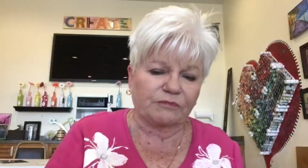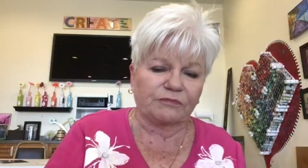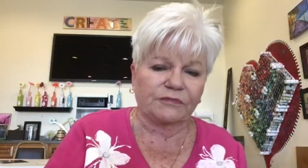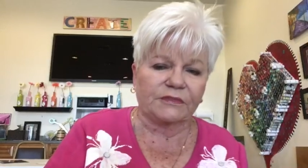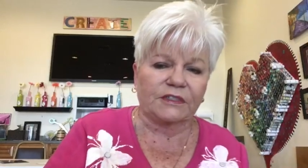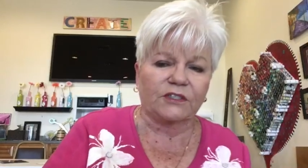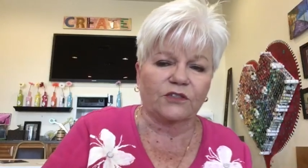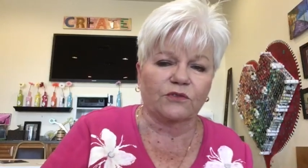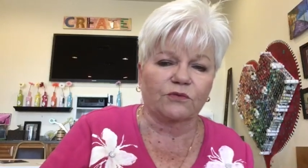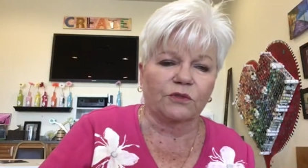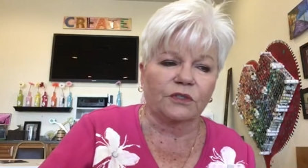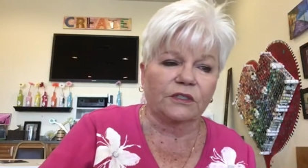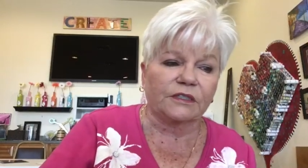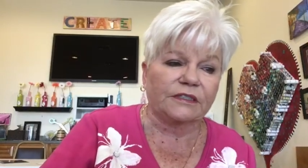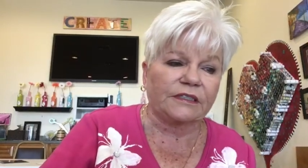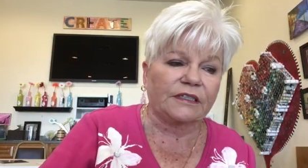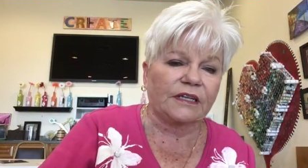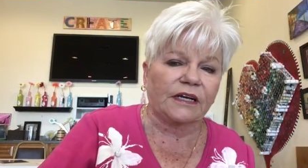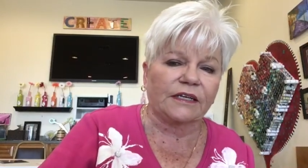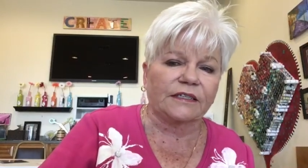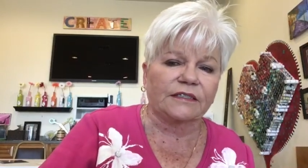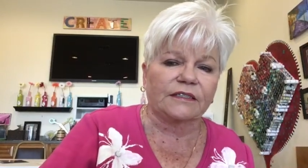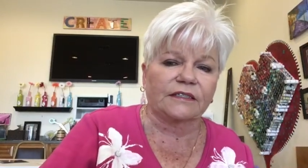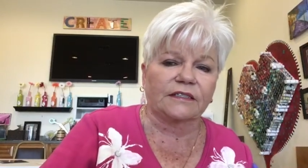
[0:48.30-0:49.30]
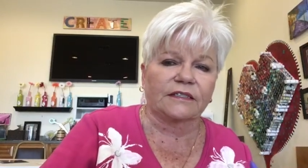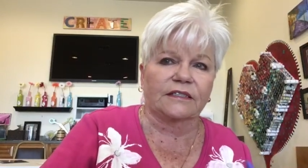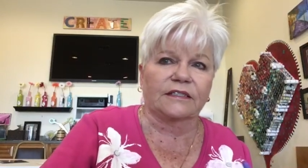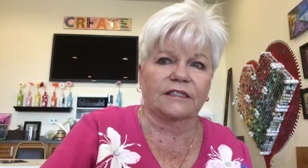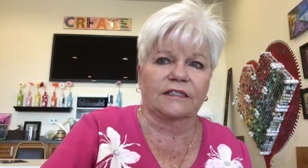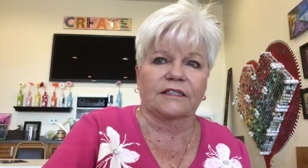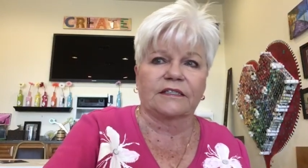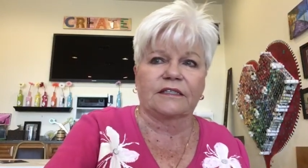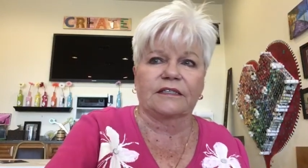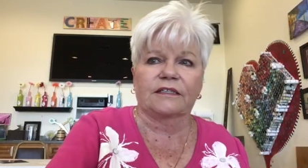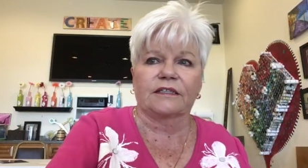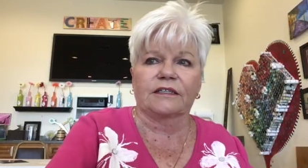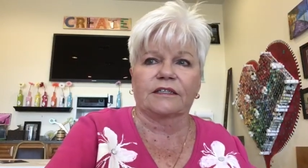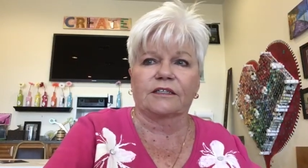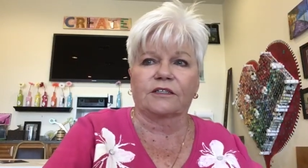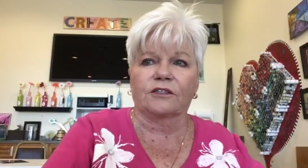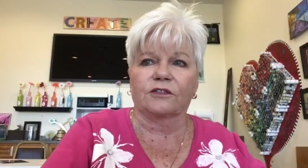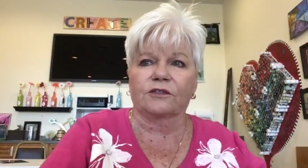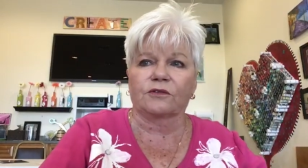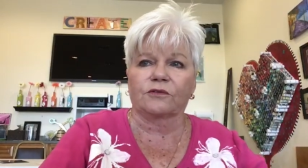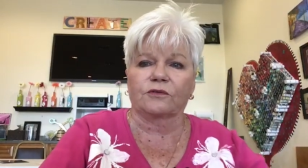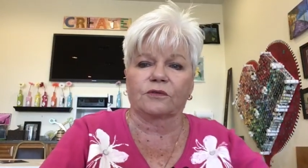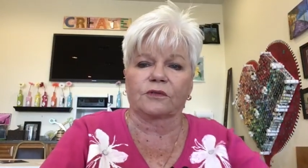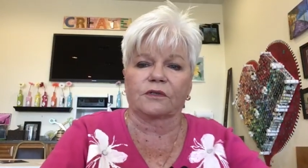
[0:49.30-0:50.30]
it's really nice to see that
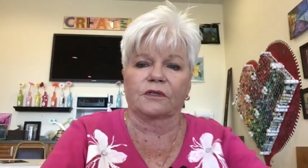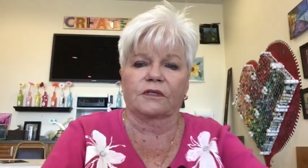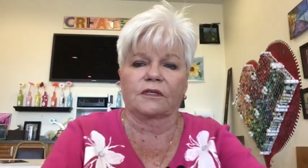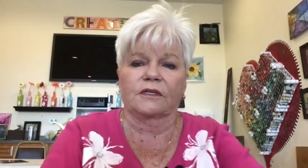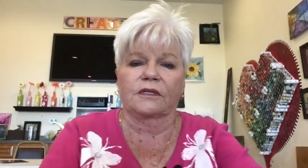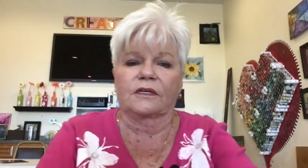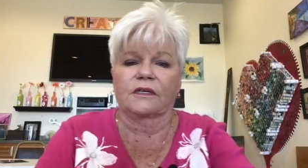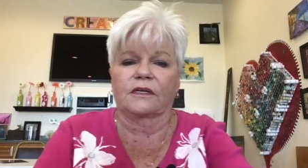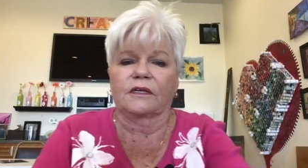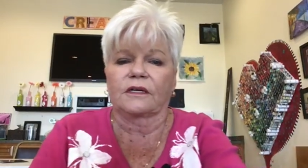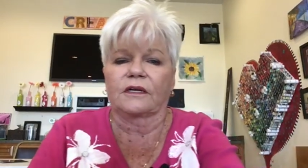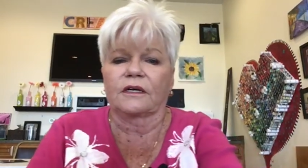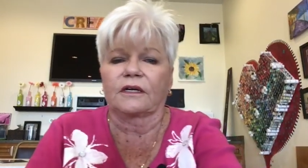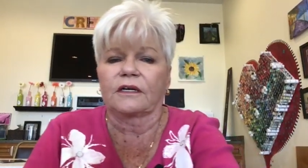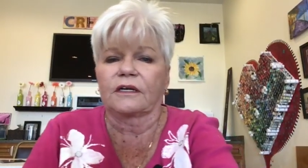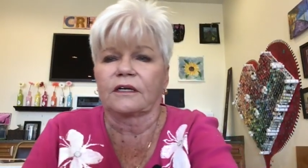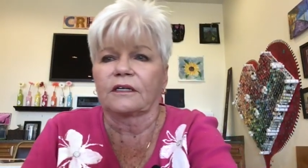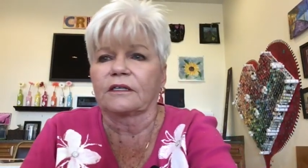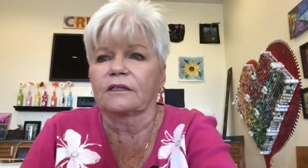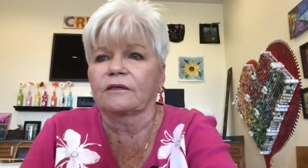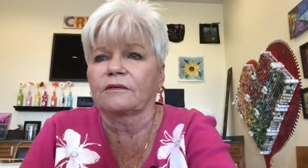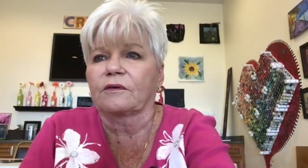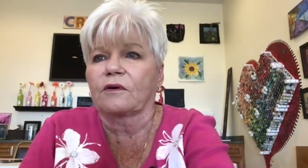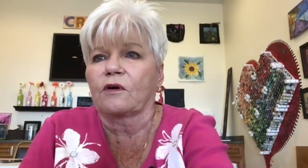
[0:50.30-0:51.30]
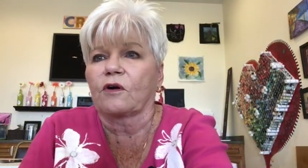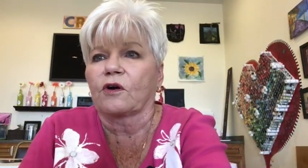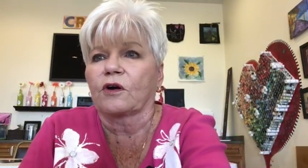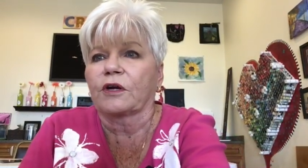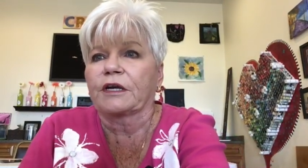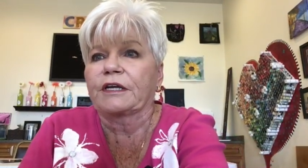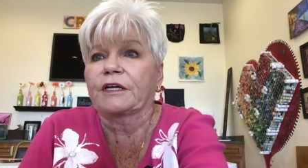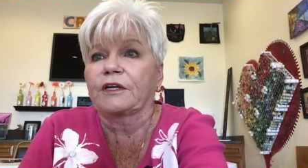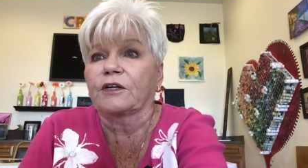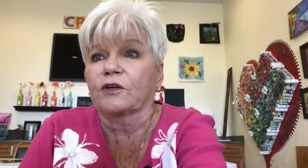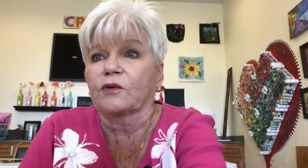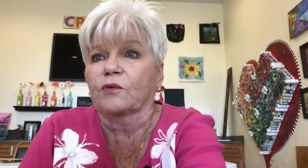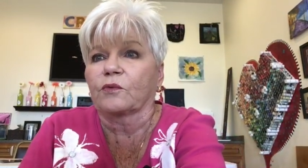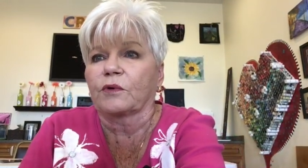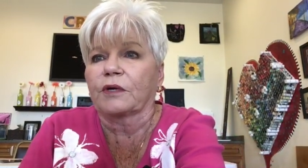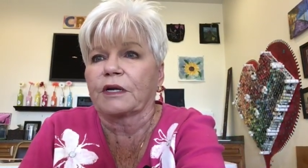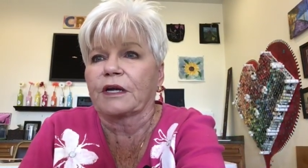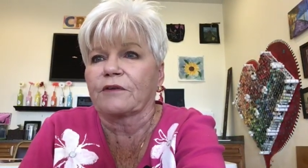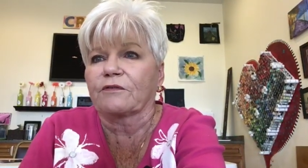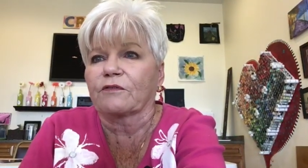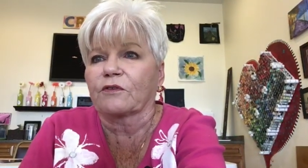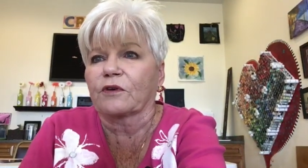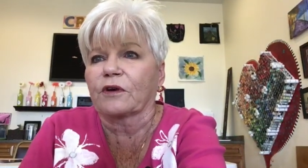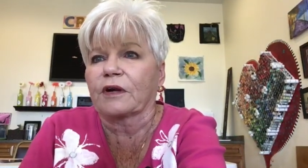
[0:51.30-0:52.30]
you are here
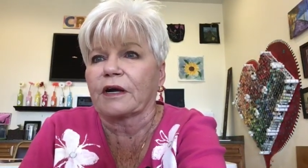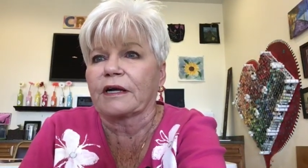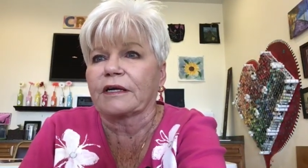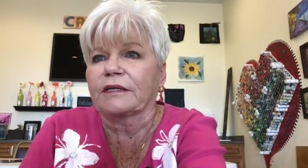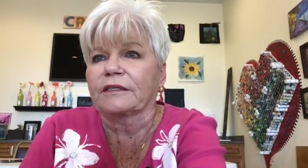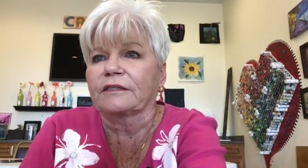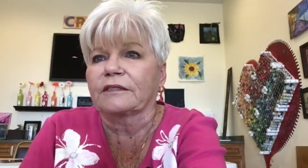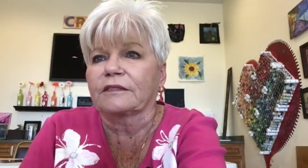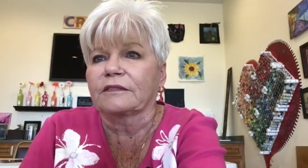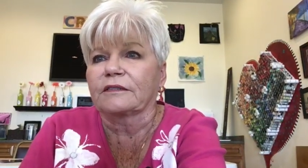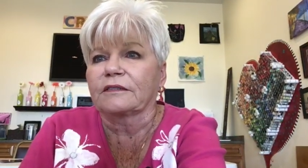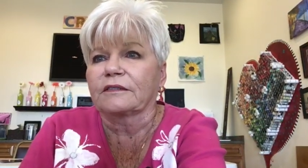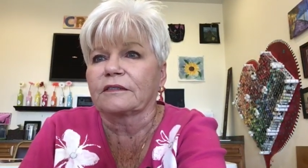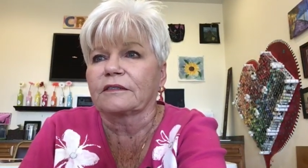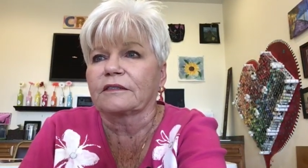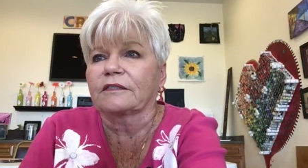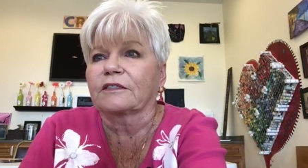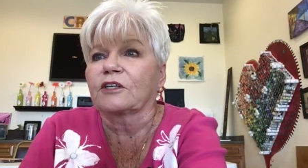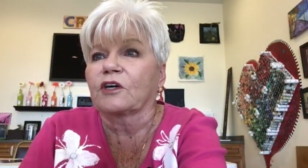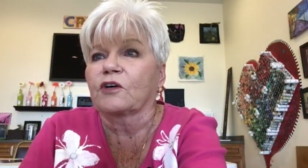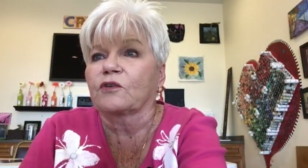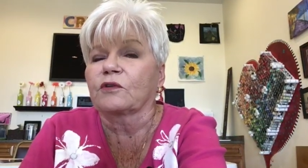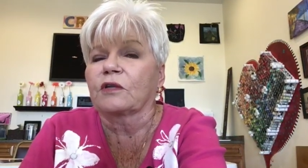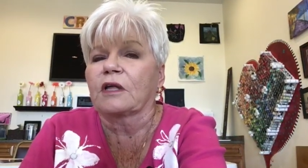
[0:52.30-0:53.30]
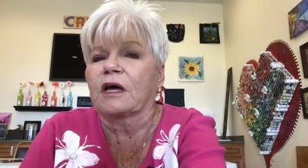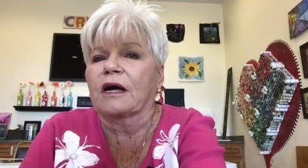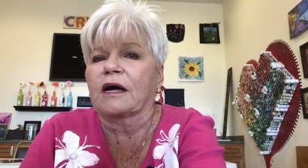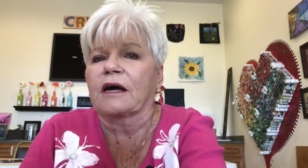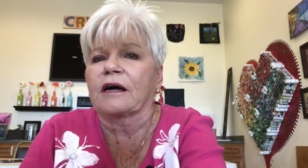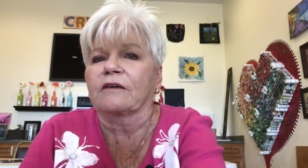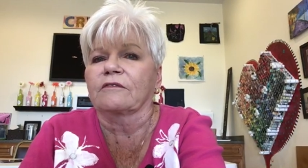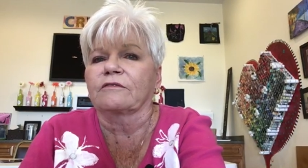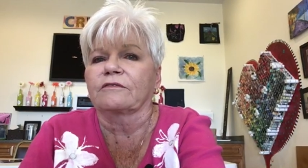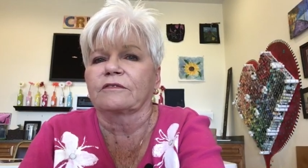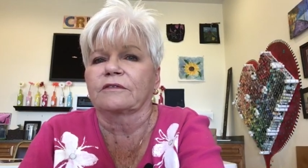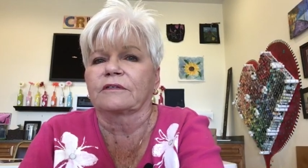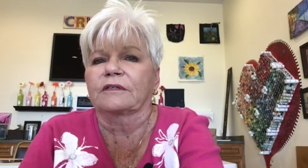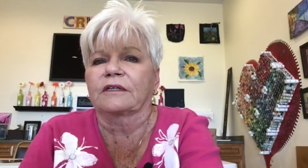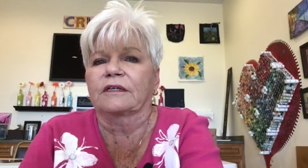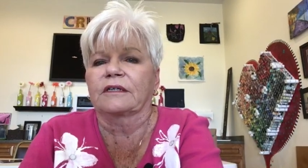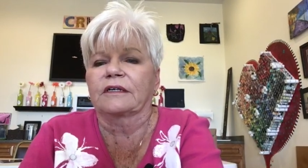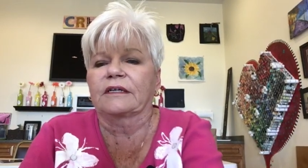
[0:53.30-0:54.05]
whenever I go live.